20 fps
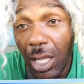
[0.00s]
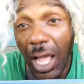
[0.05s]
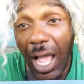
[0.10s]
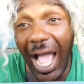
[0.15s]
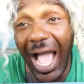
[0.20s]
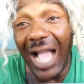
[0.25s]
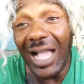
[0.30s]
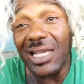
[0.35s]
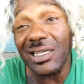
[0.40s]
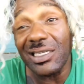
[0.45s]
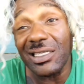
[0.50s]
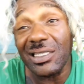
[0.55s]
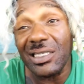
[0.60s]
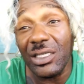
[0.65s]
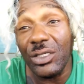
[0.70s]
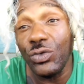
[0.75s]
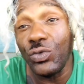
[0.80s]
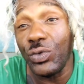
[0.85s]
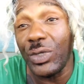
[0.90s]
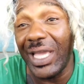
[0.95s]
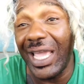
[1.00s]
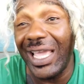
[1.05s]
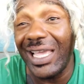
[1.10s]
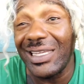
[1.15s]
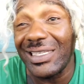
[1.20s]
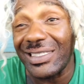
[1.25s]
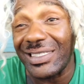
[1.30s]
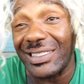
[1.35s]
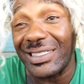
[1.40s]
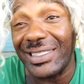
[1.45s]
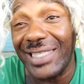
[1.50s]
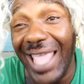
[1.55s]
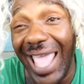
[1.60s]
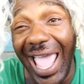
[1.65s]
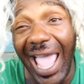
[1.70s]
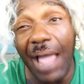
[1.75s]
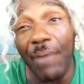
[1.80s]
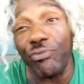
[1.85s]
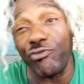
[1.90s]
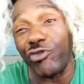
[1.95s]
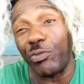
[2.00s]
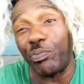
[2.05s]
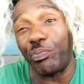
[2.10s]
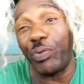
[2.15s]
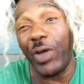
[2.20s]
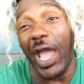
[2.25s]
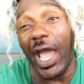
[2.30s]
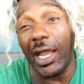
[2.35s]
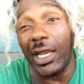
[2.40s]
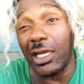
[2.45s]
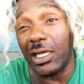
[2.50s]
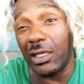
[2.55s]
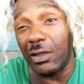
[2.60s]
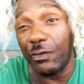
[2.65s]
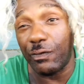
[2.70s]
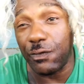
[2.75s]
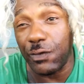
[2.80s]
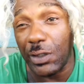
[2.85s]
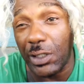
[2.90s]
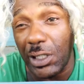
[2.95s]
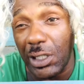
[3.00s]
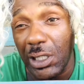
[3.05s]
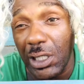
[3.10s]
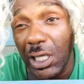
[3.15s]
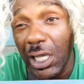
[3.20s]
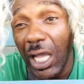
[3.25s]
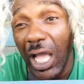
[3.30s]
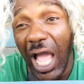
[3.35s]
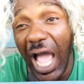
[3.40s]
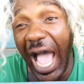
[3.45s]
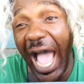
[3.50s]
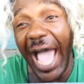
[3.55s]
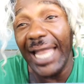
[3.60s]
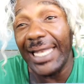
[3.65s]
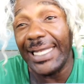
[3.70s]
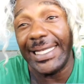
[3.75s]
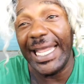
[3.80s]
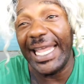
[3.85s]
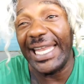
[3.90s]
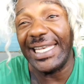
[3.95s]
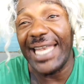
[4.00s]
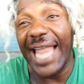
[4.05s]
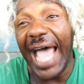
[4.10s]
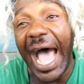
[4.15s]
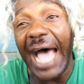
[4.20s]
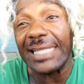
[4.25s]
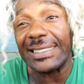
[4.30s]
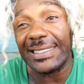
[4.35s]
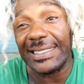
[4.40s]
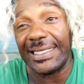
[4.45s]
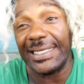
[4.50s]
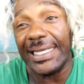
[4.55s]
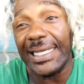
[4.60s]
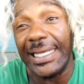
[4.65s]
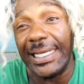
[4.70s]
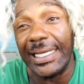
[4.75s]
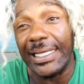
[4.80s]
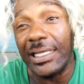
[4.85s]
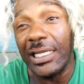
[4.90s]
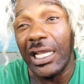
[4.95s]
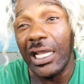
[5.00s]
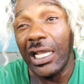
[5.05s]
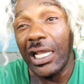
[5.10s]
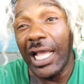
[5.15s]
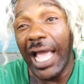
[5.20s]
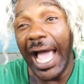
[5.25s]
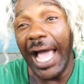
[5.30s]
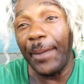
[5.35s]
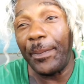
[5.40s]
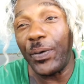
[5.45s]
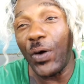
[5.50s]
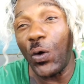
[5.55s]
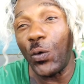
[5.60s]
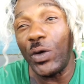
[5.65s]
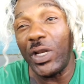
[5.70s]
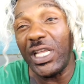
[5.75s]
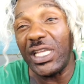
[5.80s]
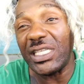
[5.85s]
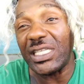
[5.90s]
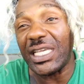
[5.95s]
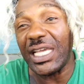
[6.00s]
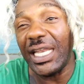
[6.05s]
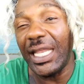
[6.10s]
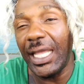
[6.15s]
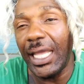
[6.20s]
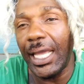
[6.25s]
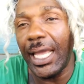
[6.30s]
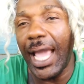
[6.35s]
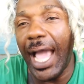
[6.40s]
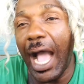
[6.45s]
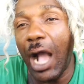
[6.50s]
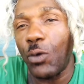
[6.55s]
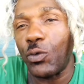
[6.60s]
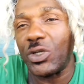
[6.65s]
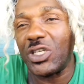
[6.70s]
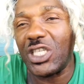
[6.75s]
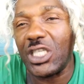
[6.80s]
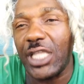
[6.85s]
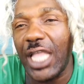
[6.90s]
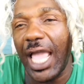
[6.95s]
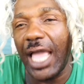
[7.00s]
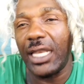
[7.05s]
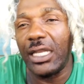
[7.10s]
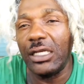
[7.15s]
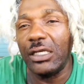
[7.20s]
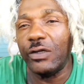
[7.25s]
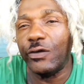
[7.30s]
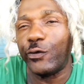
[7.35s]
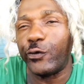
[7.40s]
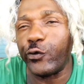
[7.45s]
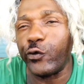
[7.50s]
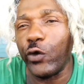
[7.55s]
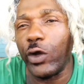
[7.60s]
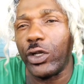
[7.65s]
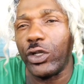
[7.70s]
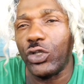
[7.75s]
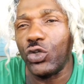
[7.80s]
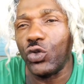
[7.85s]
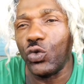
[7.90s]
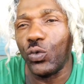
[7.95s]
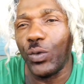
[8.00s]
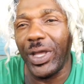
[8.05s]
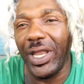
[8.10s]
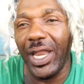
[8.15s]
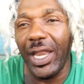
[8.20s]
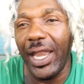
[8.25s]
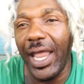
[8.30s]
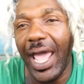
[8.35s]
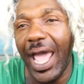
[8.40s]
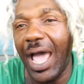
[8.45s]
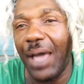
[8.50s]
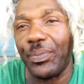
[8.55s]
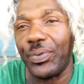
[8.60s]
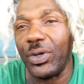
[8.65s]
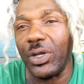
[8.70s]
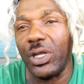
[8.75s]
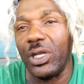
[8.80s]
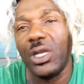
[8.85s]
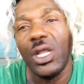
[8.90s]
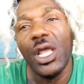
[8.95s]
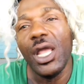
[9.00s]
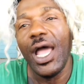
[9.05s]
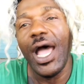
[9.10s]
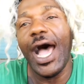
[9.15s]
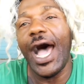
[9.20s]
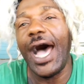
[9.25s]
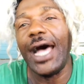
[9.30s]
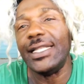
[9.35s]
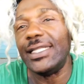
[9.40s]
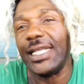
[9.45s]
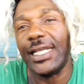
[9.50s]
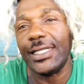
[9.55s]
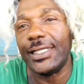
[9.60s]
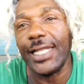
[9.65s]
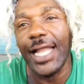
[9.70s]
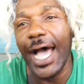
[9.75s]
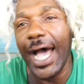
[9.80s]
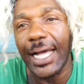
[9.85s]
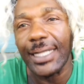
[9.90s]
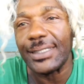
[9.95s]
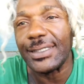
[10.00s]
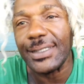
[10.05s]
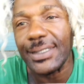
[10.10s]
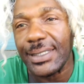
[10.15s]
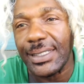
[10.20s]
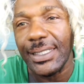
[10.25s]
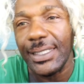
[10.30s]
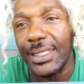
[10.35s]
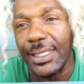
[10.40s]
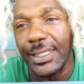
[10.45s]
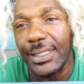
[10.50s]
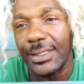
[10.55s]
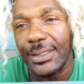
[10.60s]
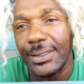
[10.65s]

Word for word: I could see you getting stabbed repetitively. I did not see it police could hear I was standing in front of you when it happened. I did not see it.